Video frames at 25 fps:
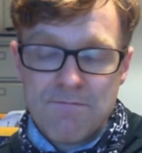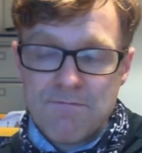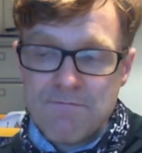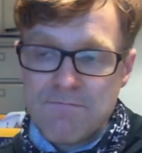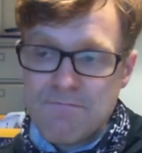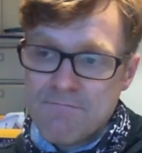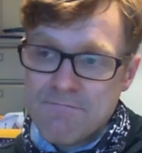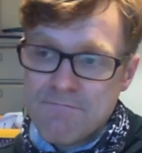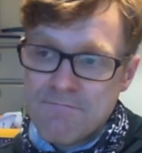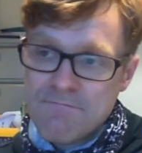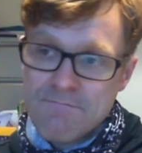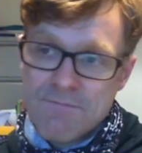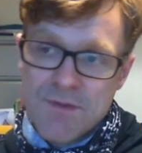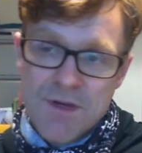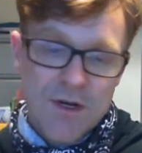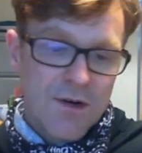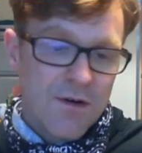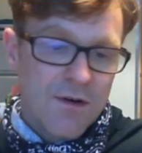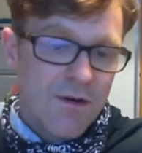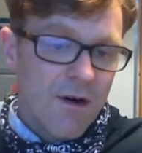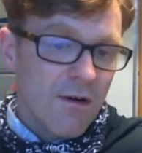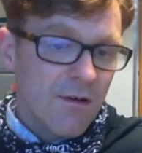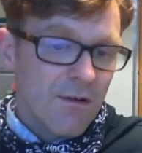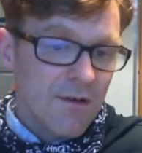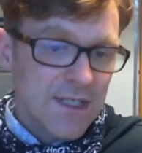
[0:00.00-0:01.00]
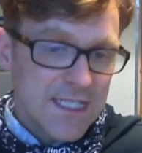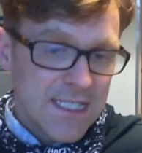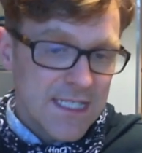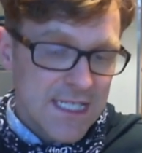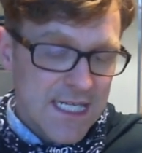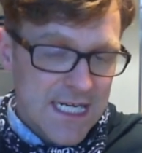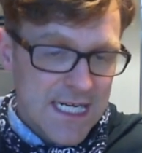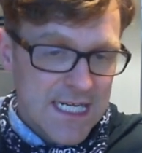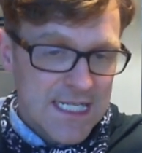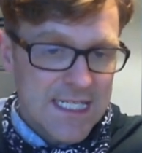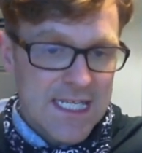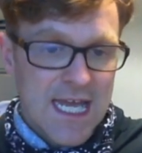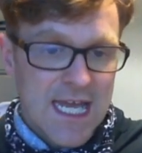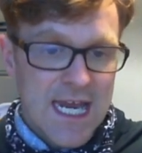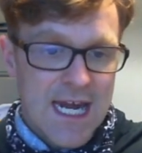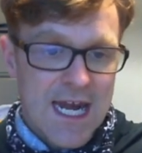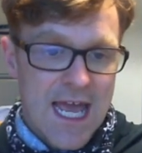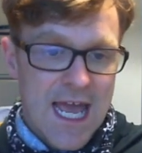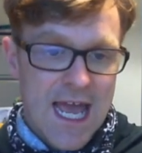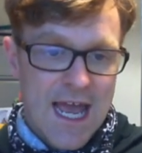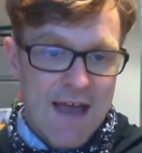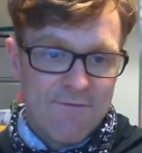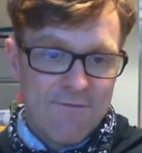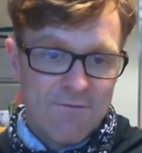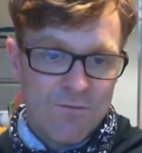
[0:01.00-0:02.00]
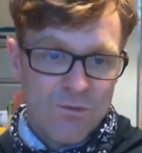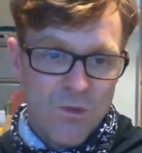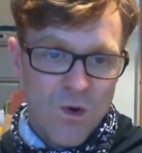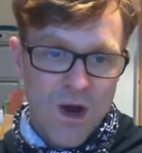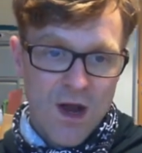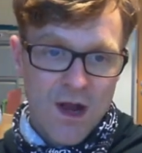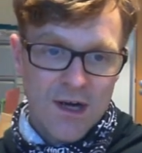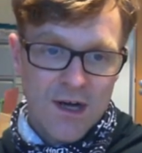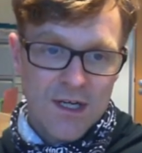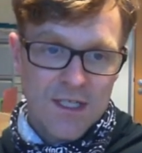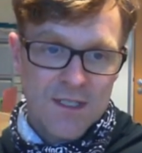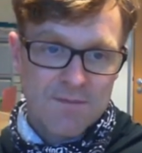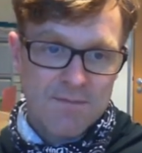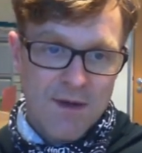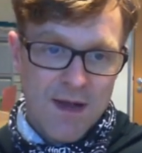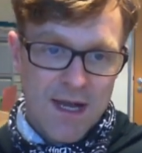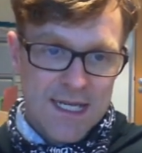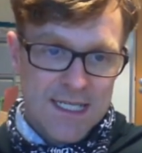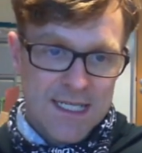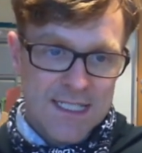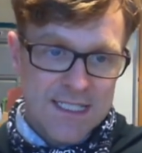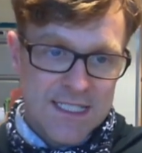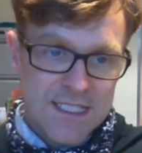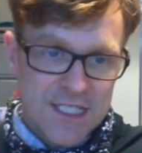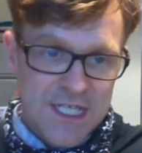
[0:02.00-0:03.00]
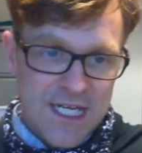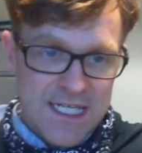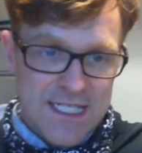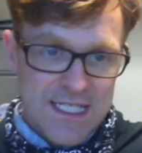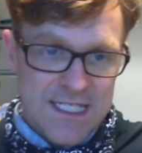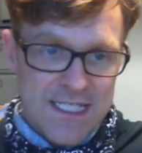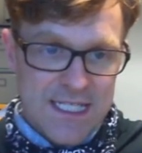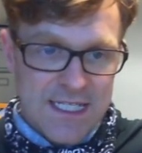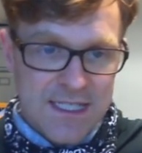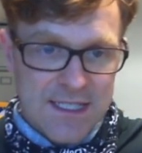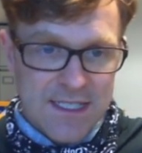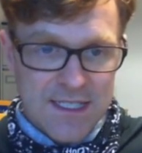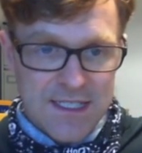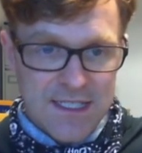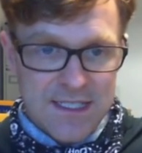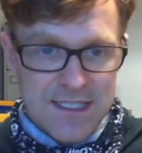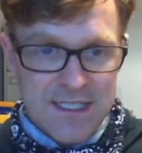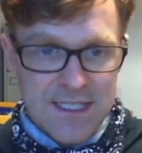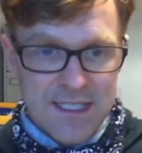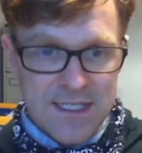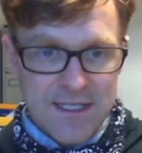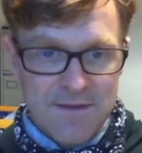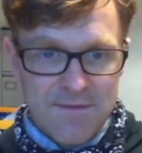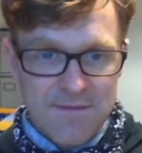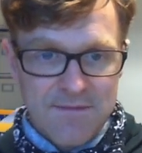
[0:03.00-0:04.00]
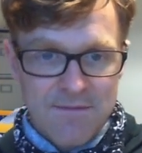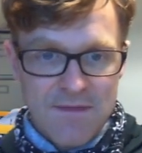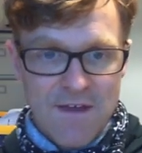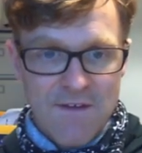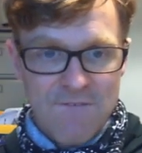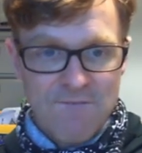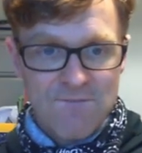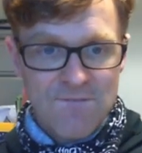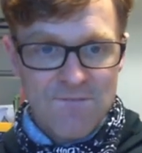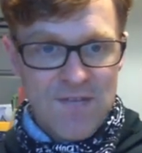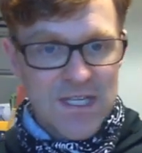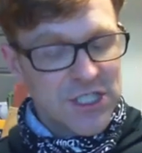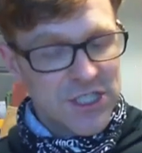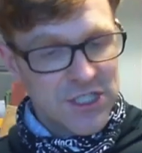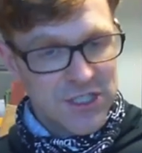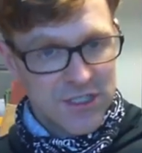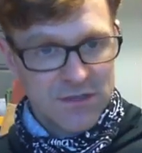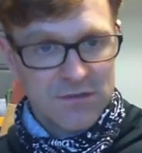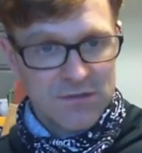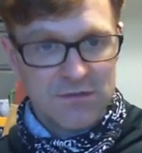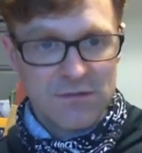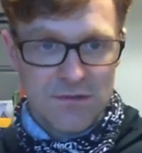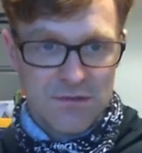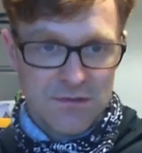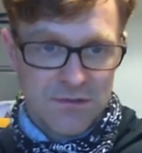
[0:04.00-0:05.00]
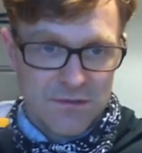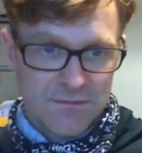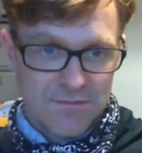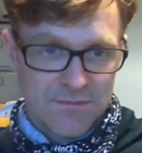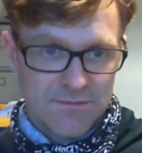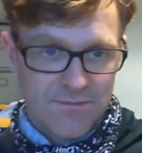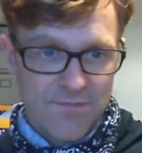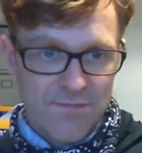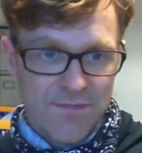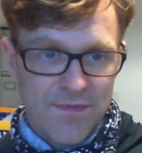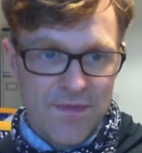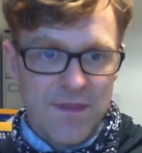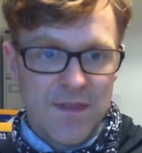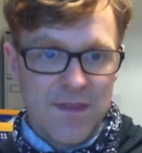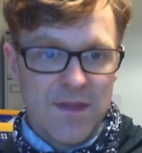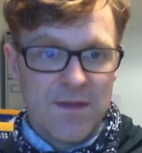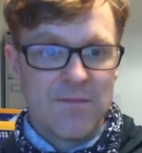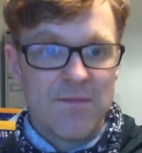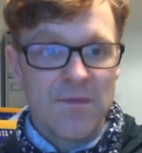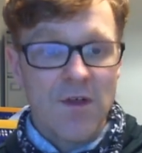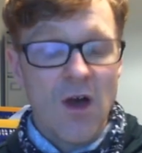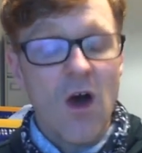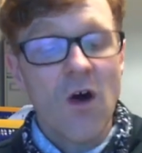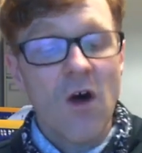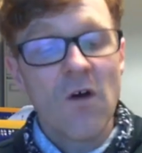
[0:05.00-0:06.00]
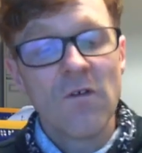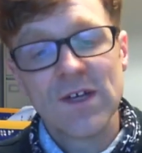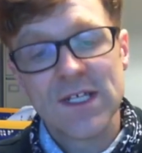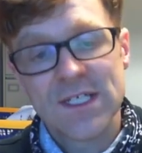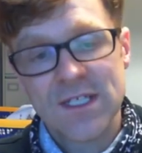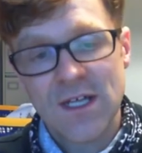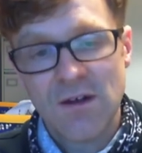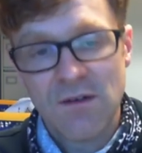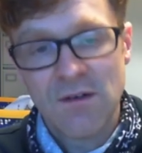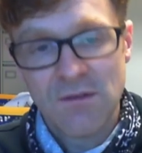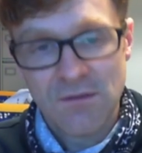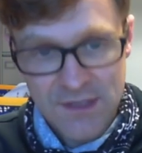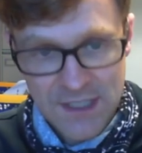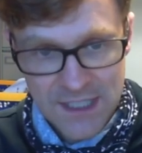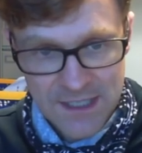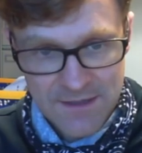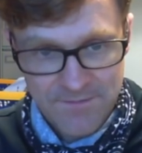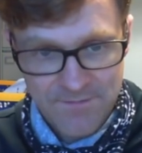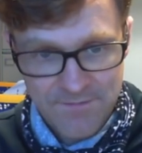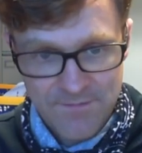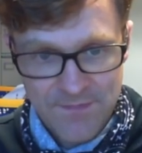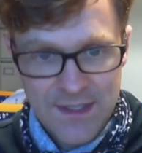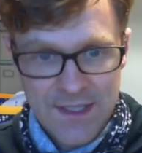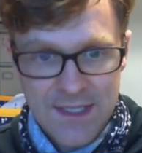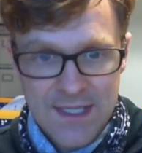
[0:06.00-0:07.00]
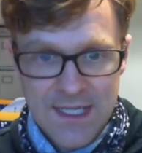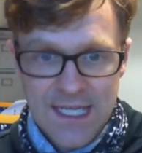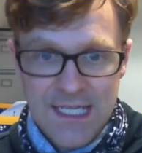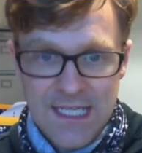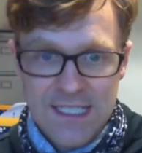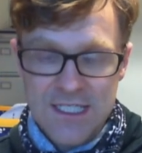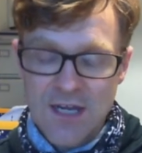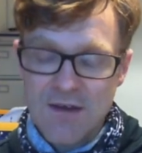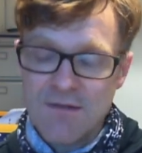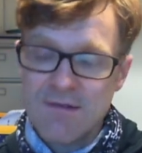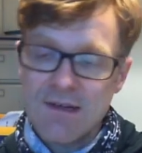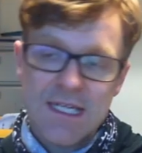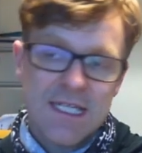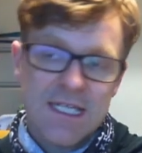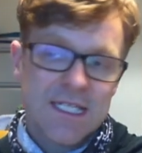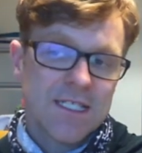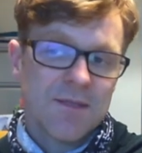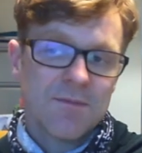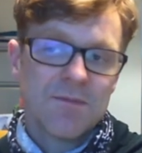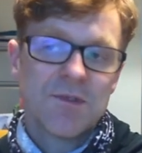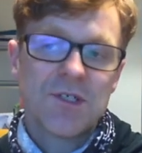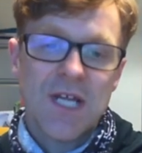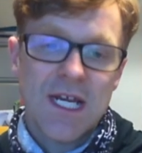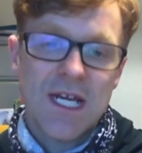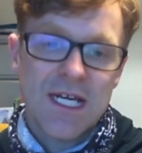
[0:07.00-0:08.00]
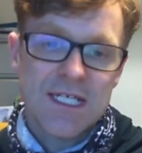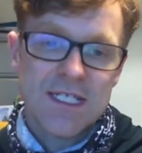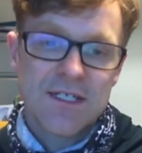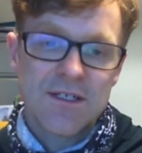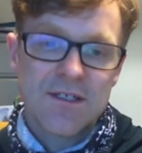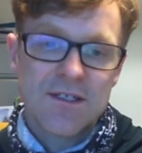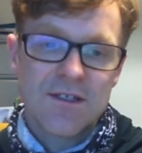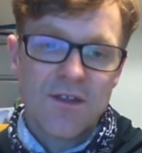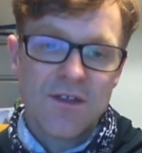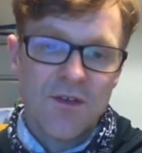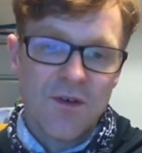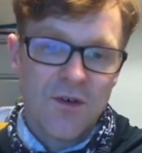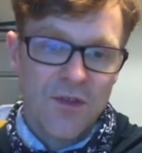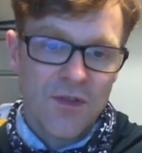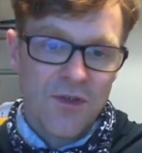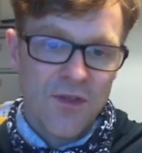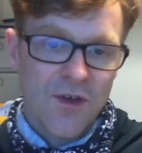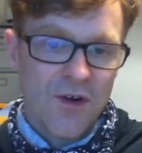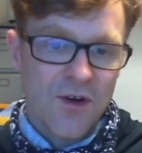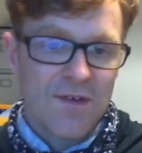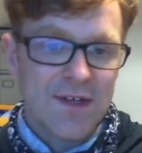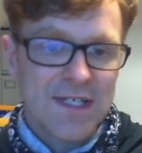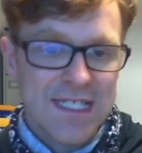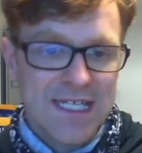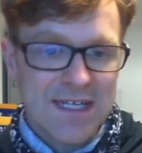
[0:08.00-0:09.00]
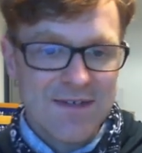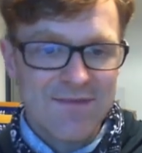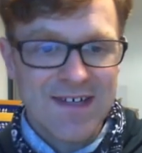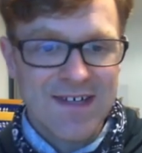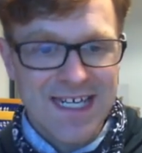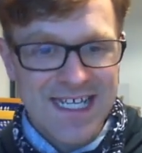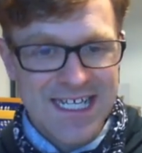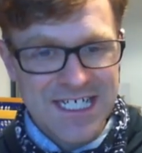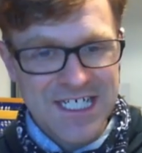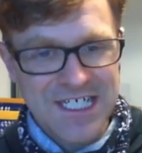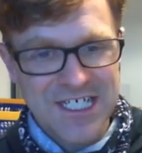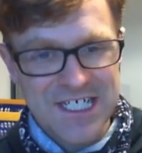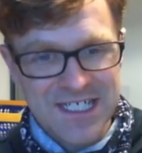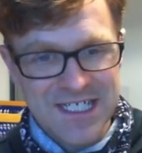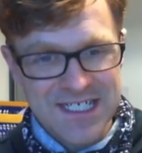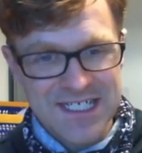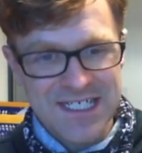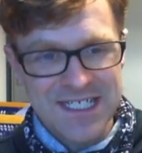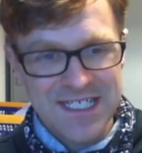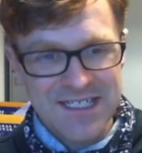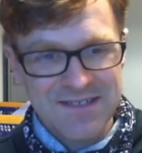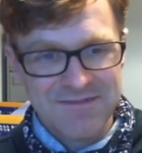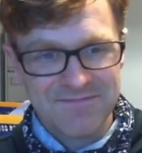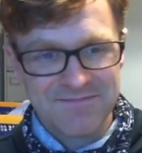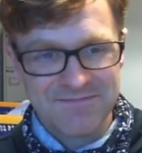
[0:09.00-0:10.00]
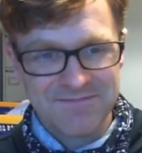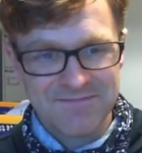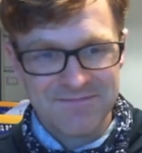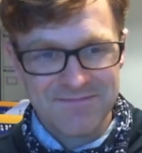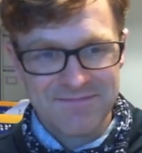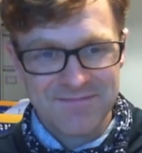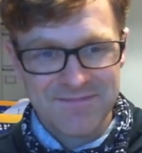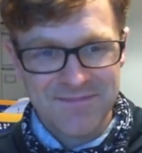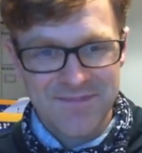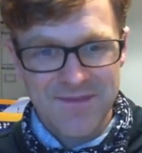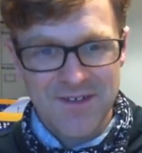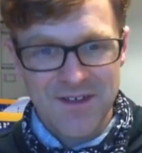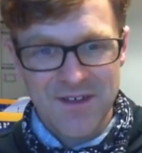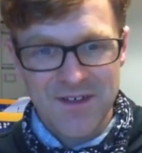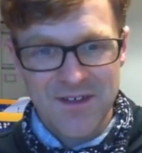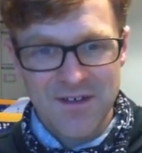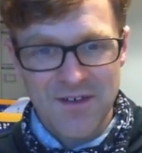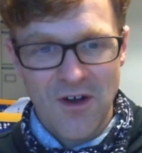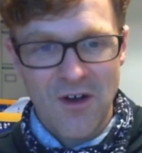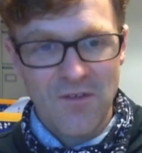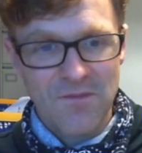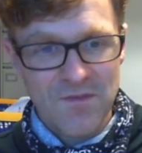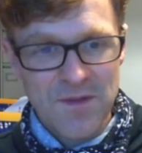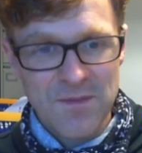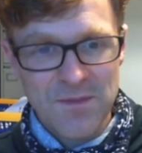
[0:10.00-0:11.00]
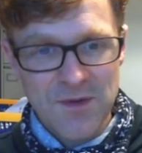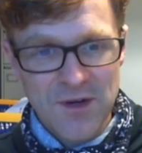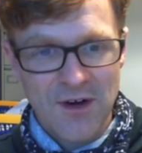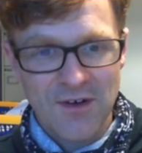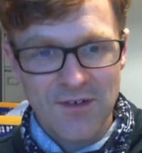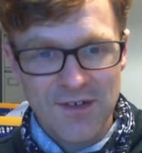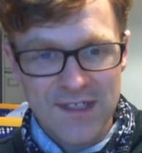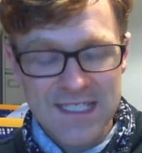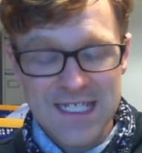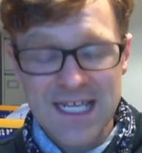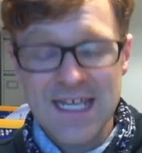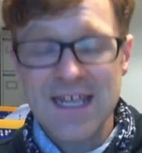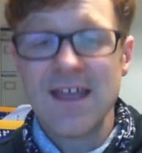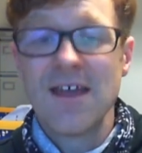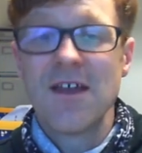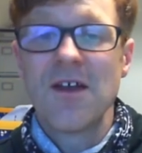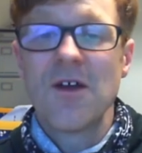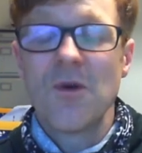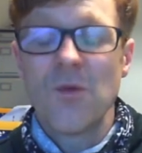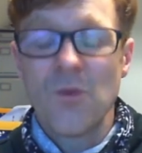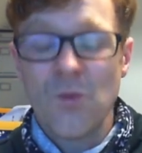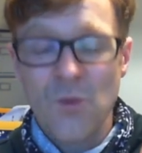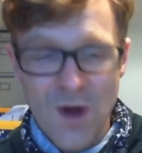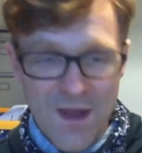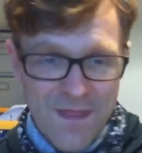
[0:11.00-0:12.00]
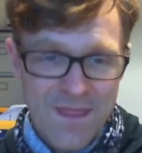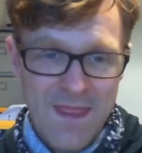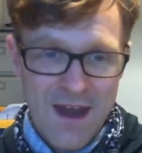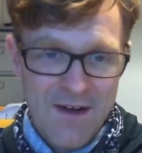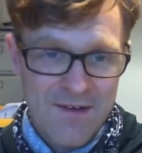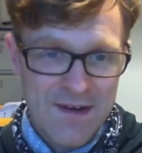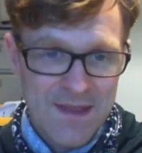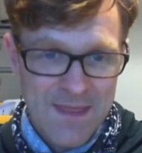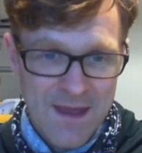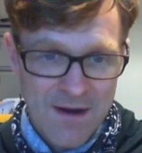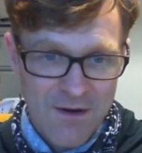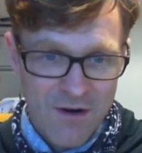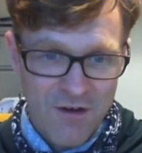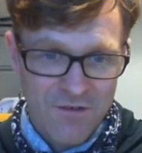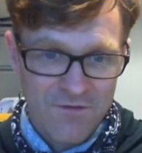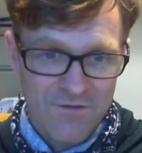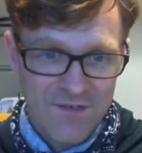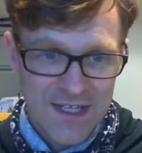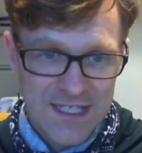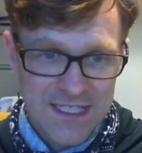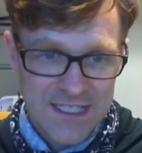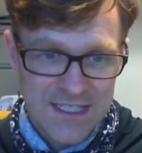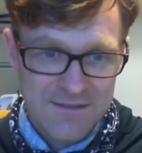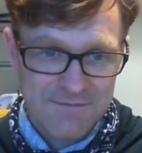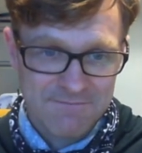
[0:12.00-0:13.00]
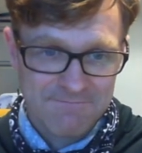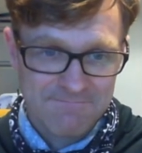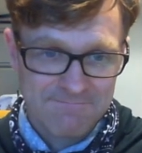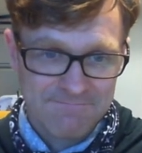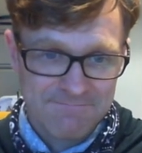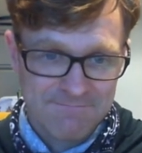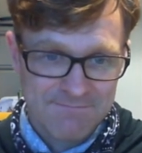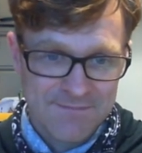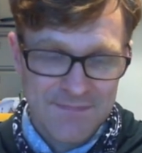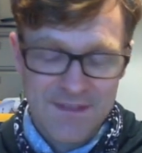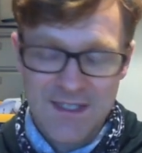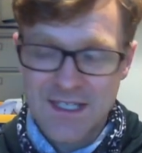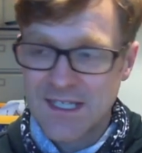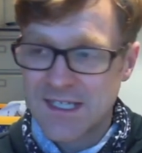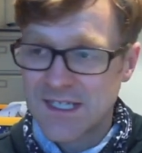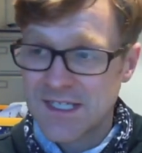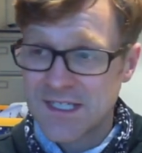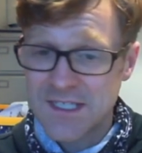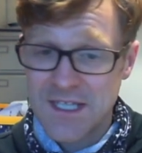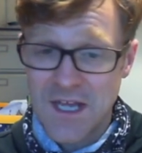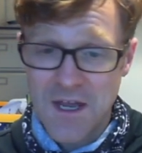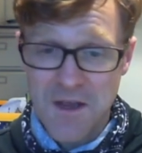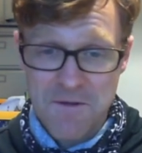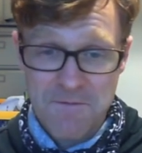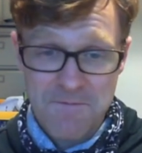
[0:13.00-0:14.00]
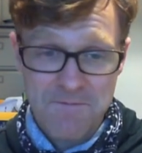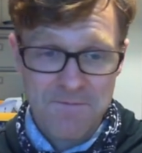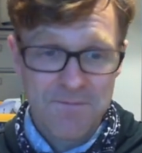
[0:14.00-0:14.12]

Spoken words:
bureaucracies then have worked by suggesting that the official, the office holder, is only subject to the authority relations of the bureaucracy when they're in their office. So,